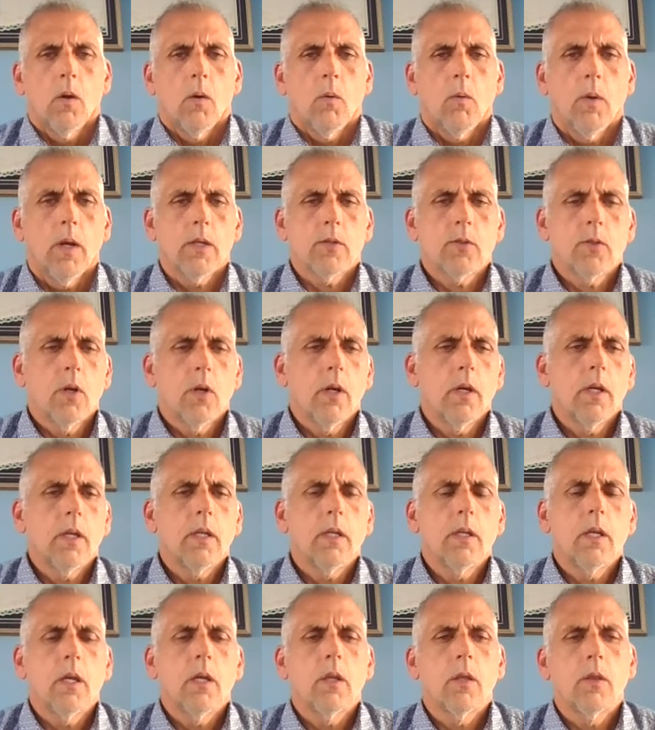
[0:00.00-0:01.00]
When I
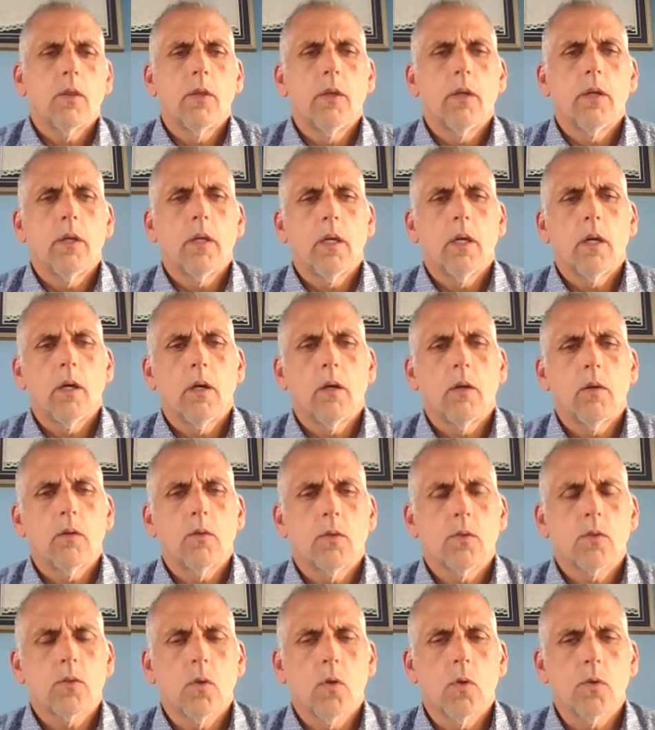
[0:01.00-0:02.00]
started, the
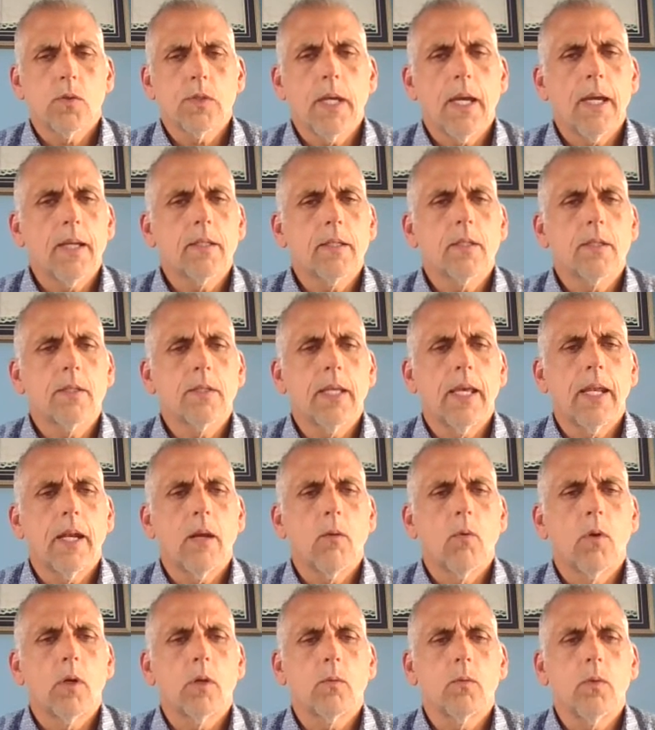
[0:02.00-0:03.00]
soil scientists that I
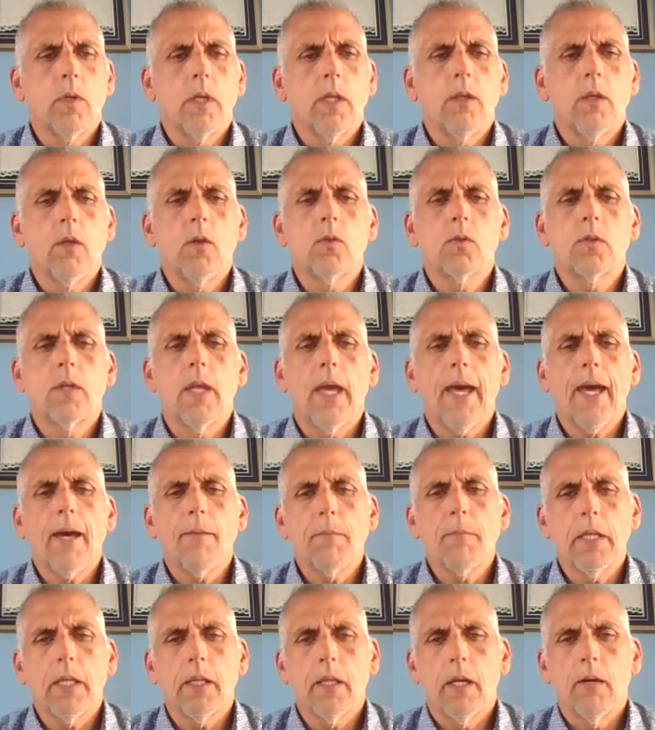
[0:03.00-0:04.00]
worked with used the
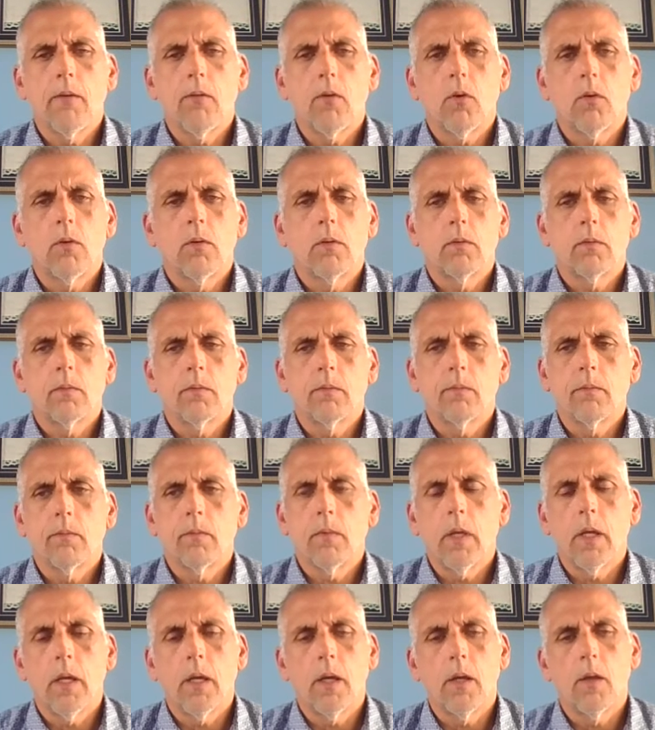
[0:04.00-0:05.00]
ABNY level.
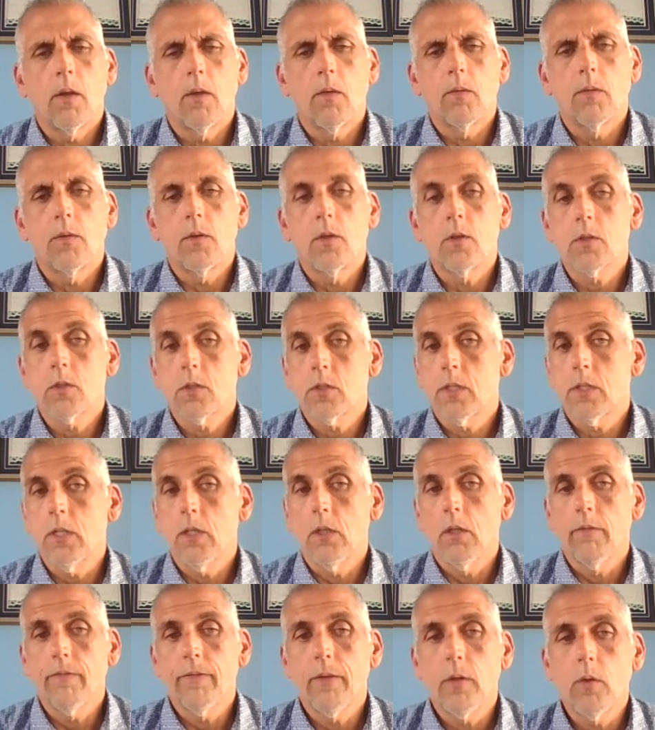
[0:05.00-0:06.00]
There's
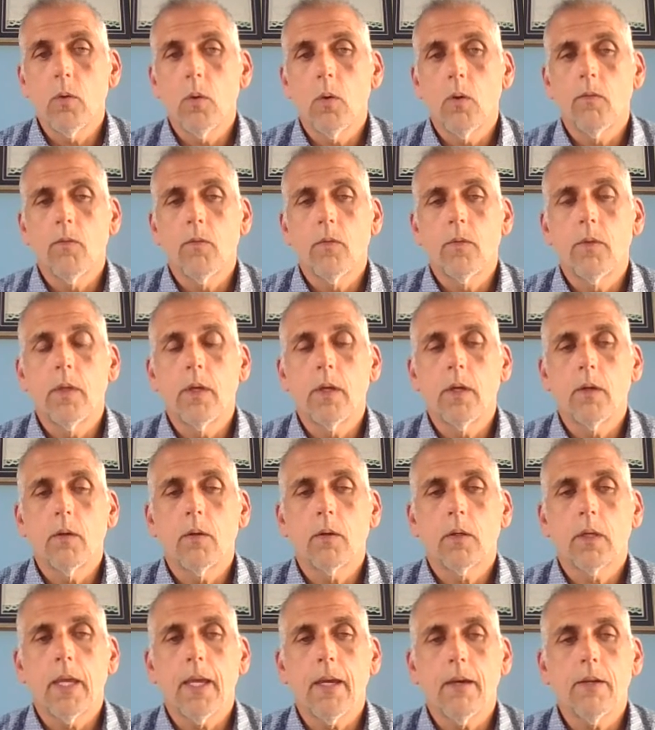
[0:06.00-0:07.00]
still a few of
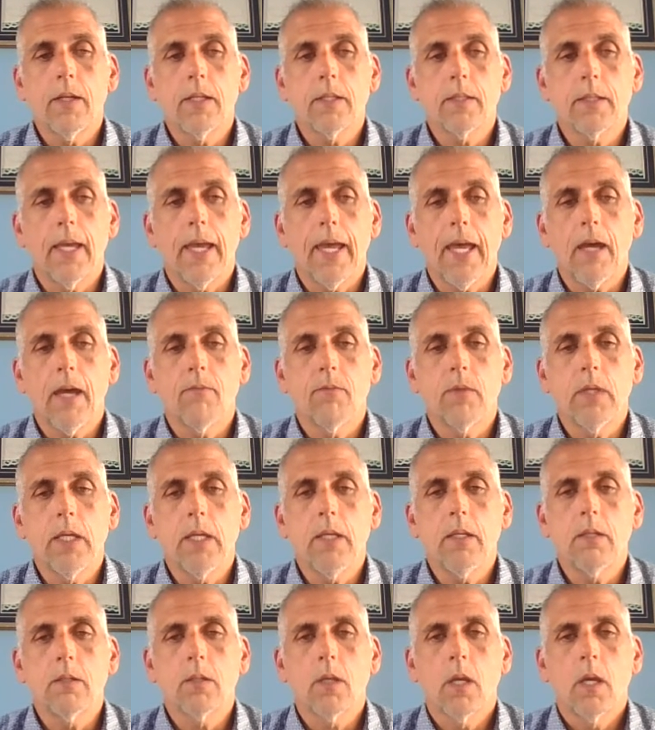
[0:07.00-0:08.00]
the counties that have
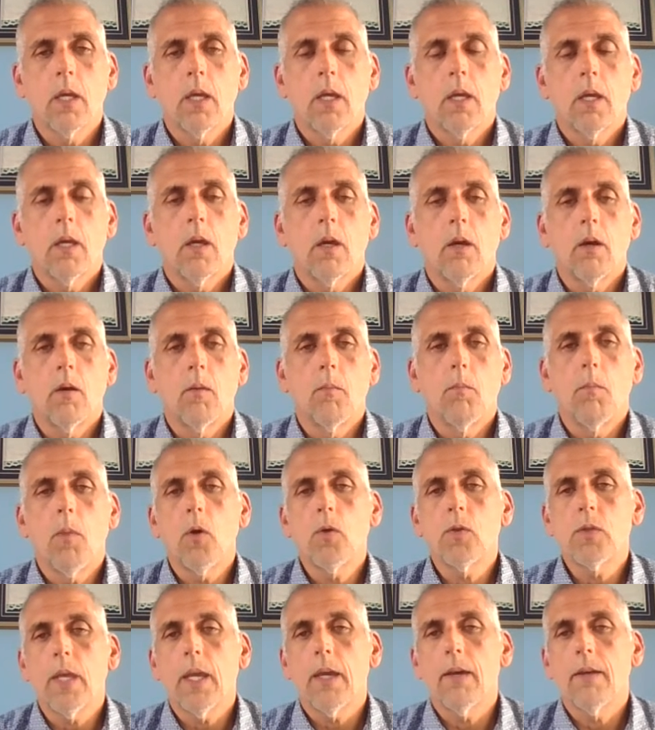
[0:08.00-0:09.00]
these.
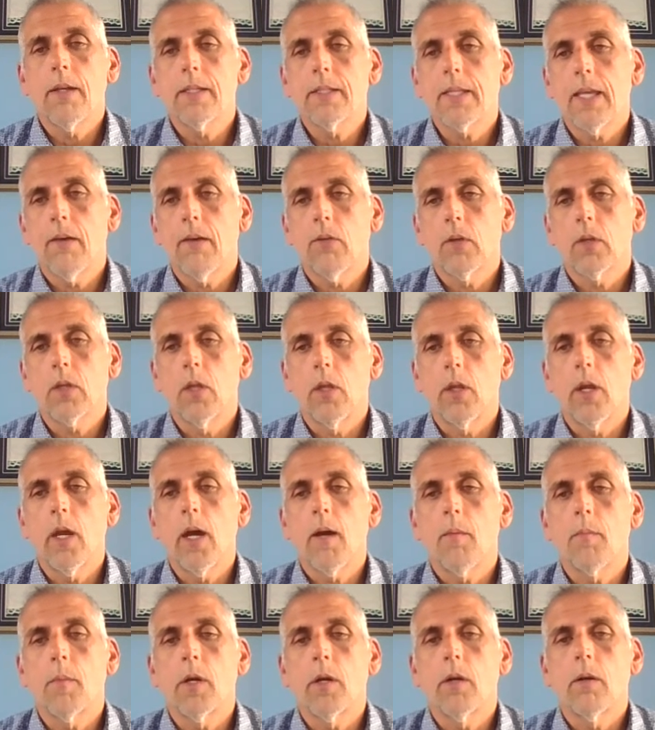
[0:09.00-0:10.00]
Most counties have a
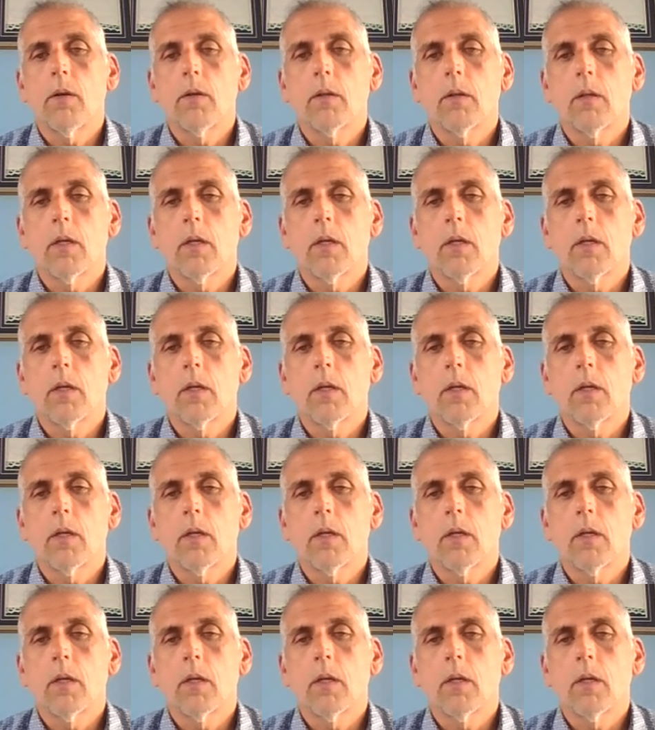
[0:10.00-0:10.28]
clinometer.